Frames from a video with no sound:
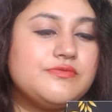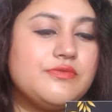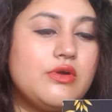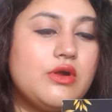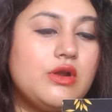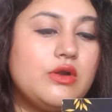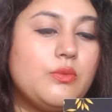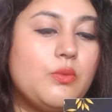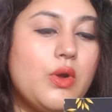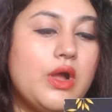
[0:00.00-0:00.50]

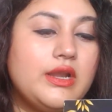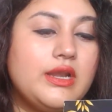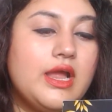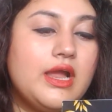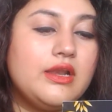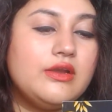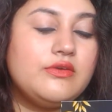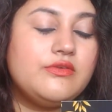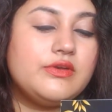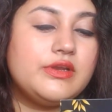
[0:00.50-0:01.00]
for
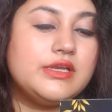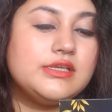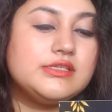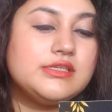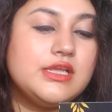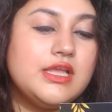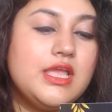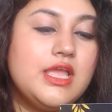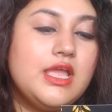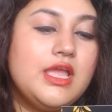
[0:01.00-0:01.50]

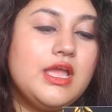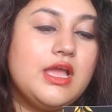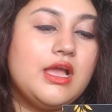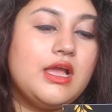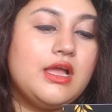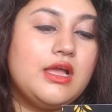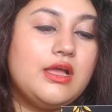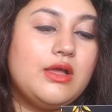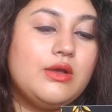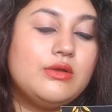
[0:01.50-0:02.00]

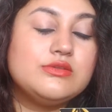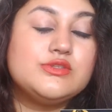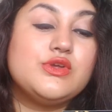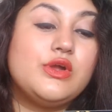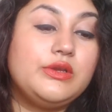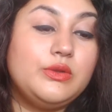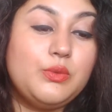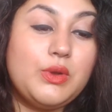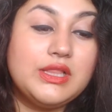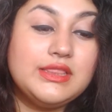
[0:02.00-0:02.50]

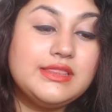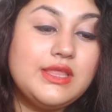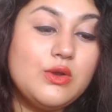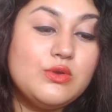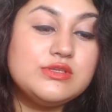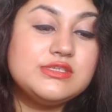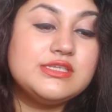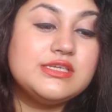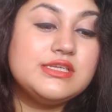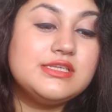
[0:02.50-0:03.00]

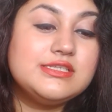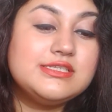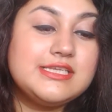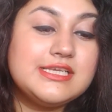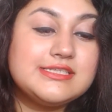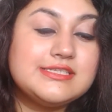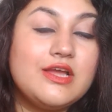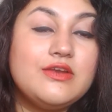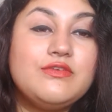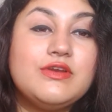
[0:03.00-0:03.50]

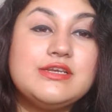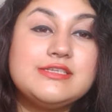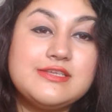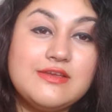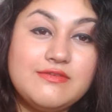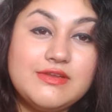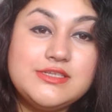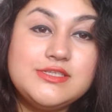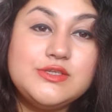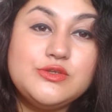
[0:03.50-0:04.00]

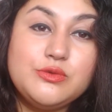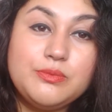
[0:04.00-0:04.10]
1670